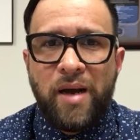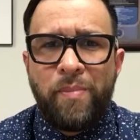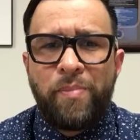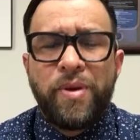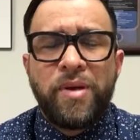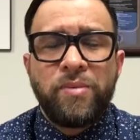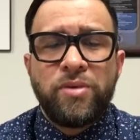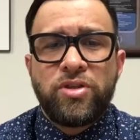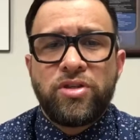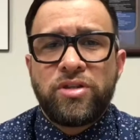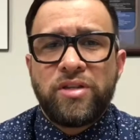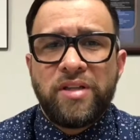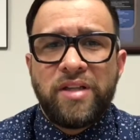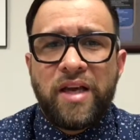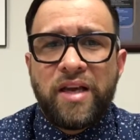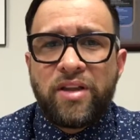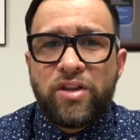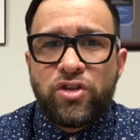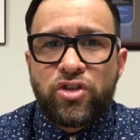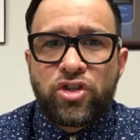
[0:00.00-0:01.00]
Pretty much
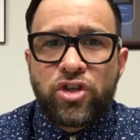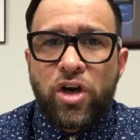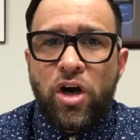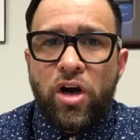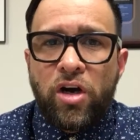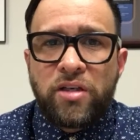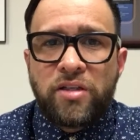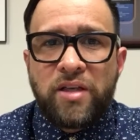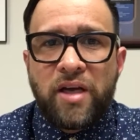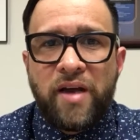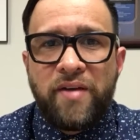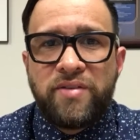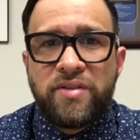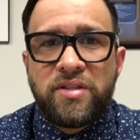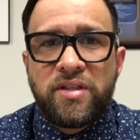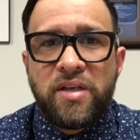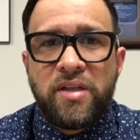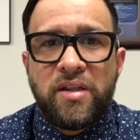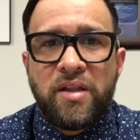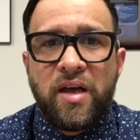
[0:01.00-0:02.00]
like scars.
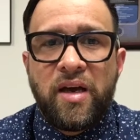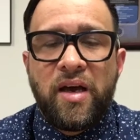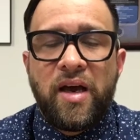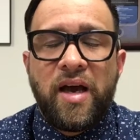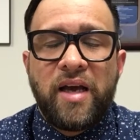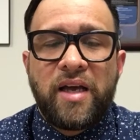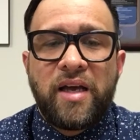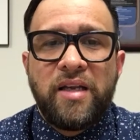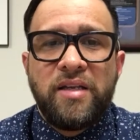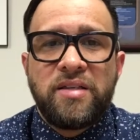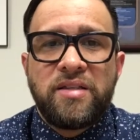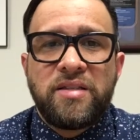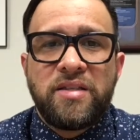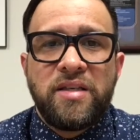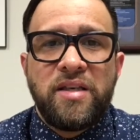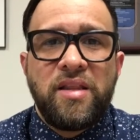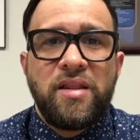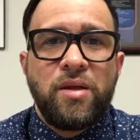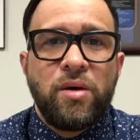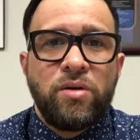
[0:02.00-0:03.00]
I can
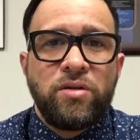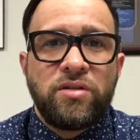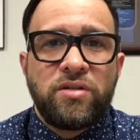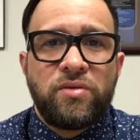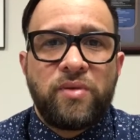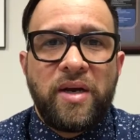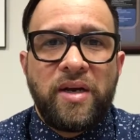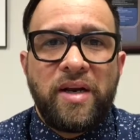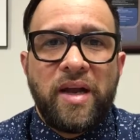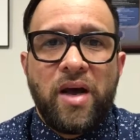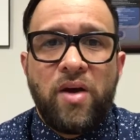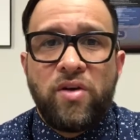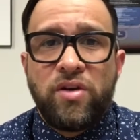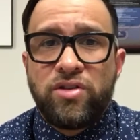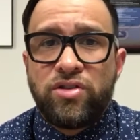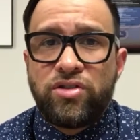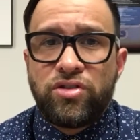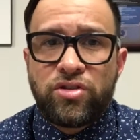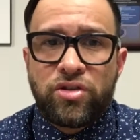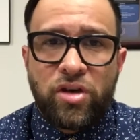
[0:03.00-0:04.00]
see those right now
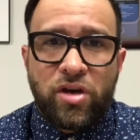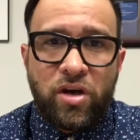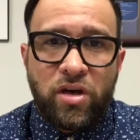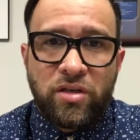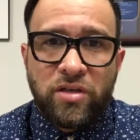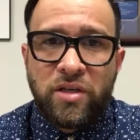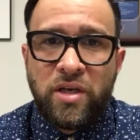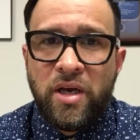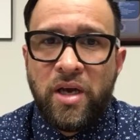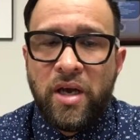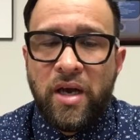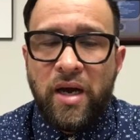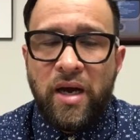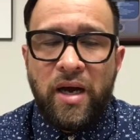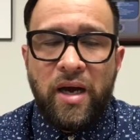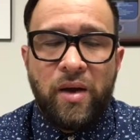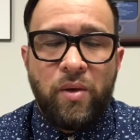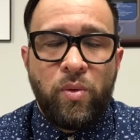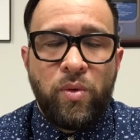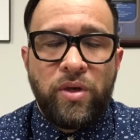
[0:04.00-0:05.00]
as scars.
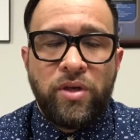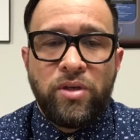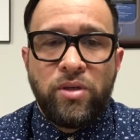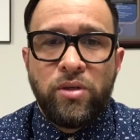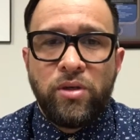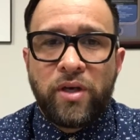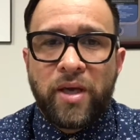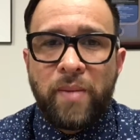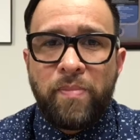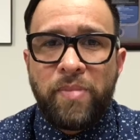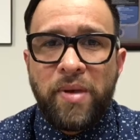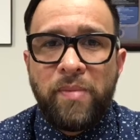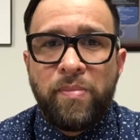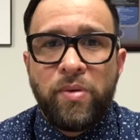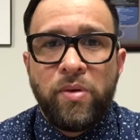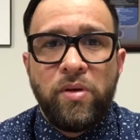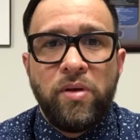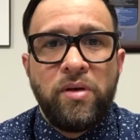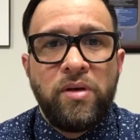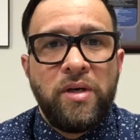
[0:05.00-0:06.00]
When you look at
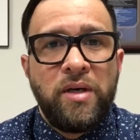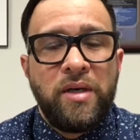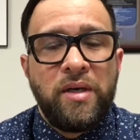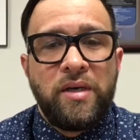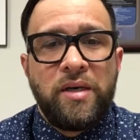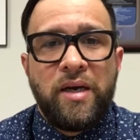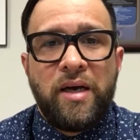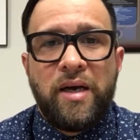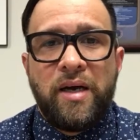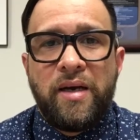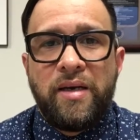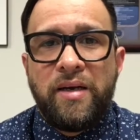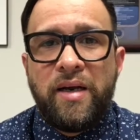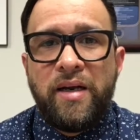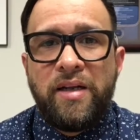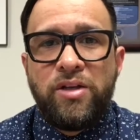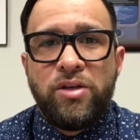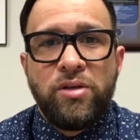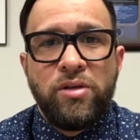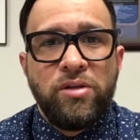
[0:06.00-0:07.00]
people
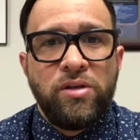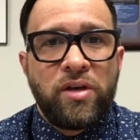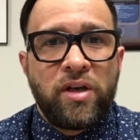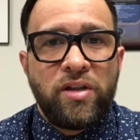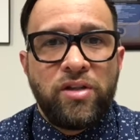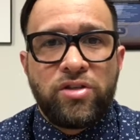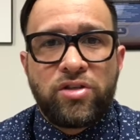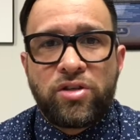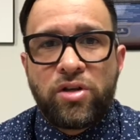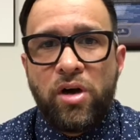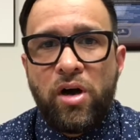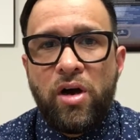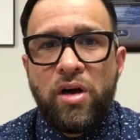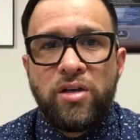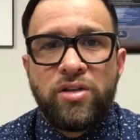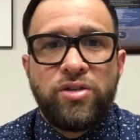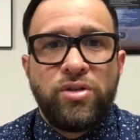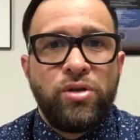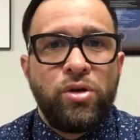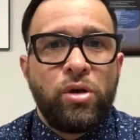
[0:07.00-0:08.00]
and you look at the
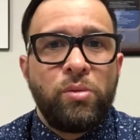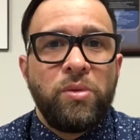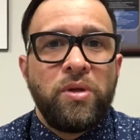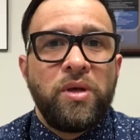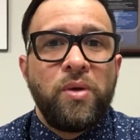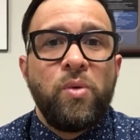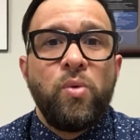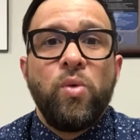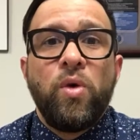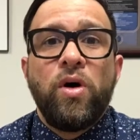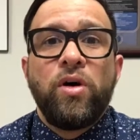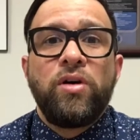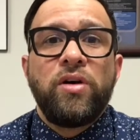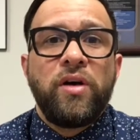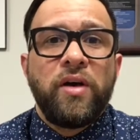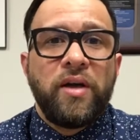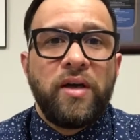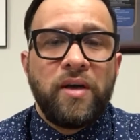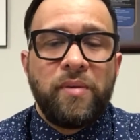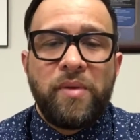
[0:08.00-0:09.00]
scars, you're normally
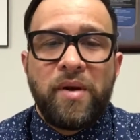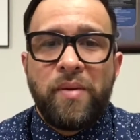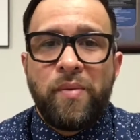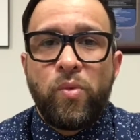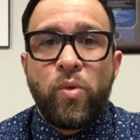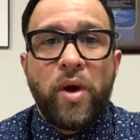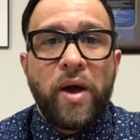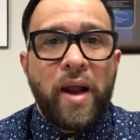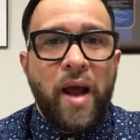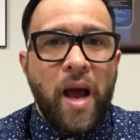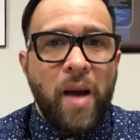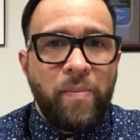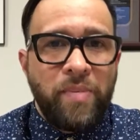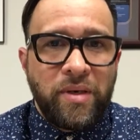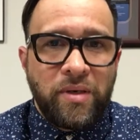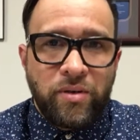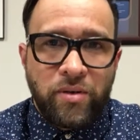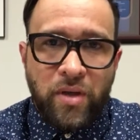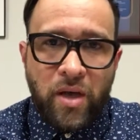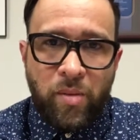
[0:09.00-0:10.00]
wondering about what
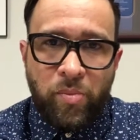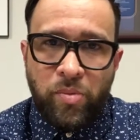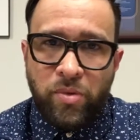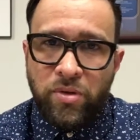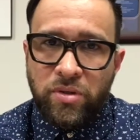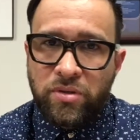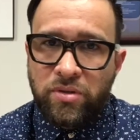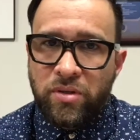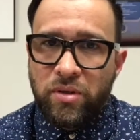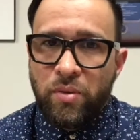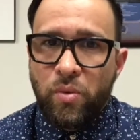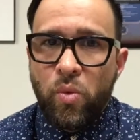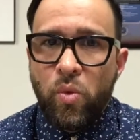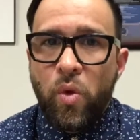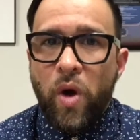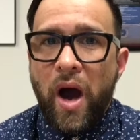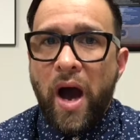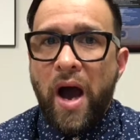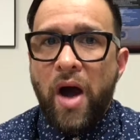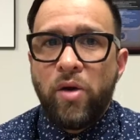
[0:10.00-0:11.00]
happened to that person,
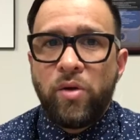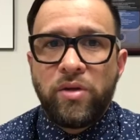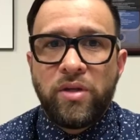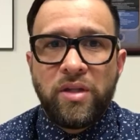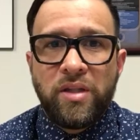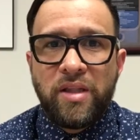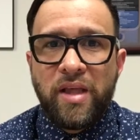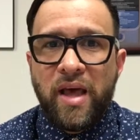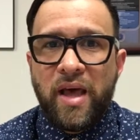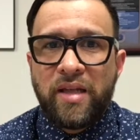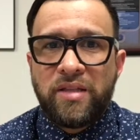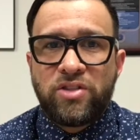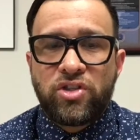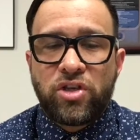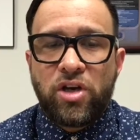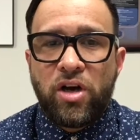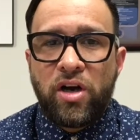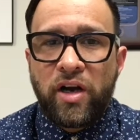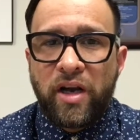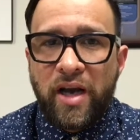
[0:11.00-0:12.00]
or how did that
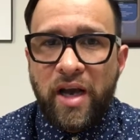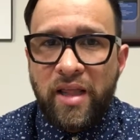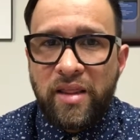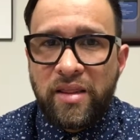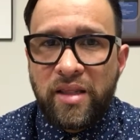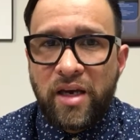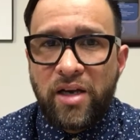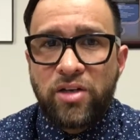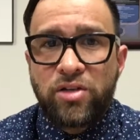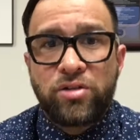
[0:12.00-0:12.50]
scar got there.